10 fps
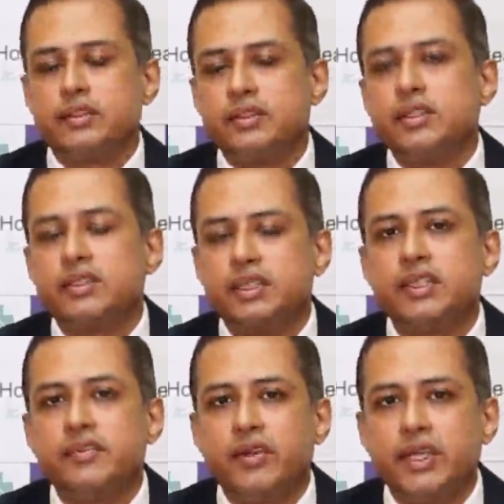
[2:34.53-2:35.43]
This
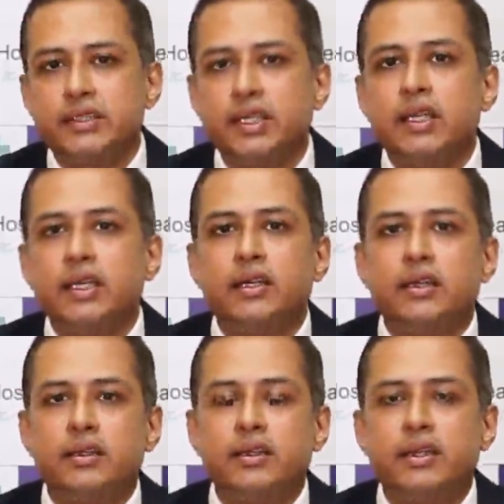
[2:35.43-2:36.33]
signifies
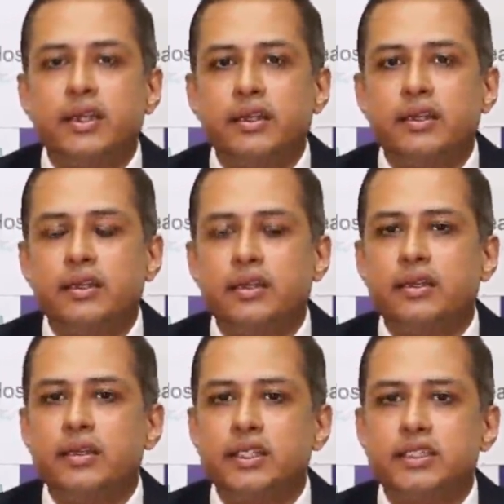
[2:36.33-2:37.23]
a critical
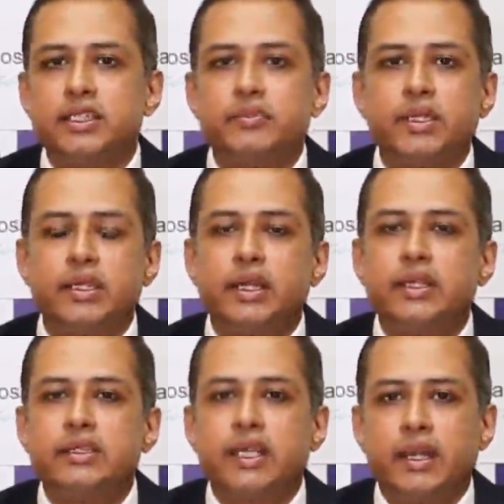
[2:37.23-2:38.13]
ischemia
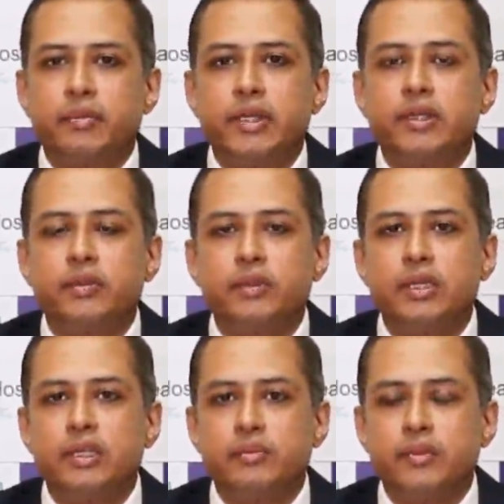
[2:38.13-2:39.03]
that is happening to the
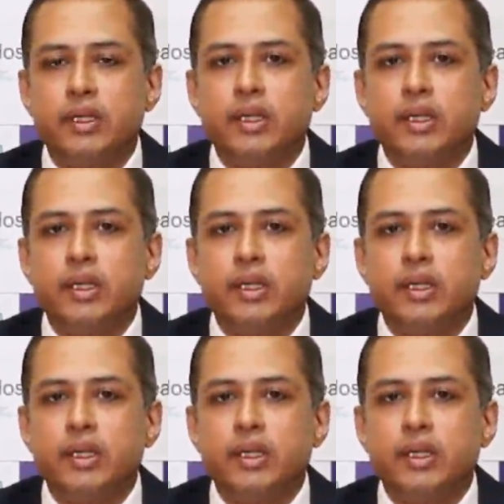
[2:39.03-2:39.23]
limb.